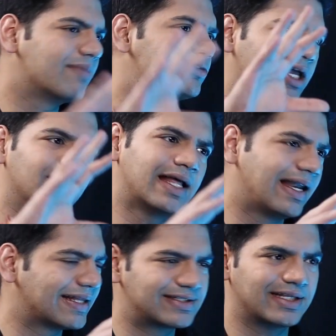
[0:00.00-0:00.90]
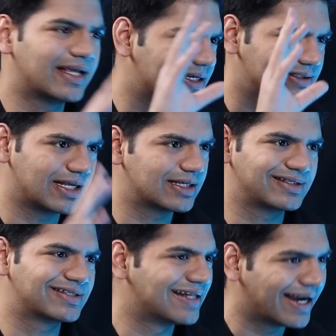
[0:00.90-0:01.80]
I'm saying that let's say there's
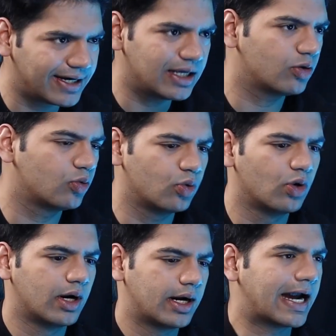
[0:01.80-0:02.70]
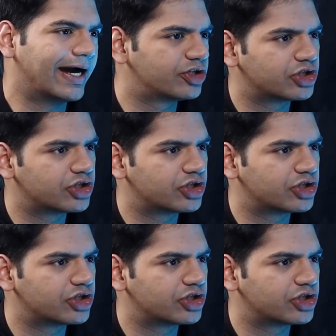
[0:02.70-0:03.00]
this lady who had a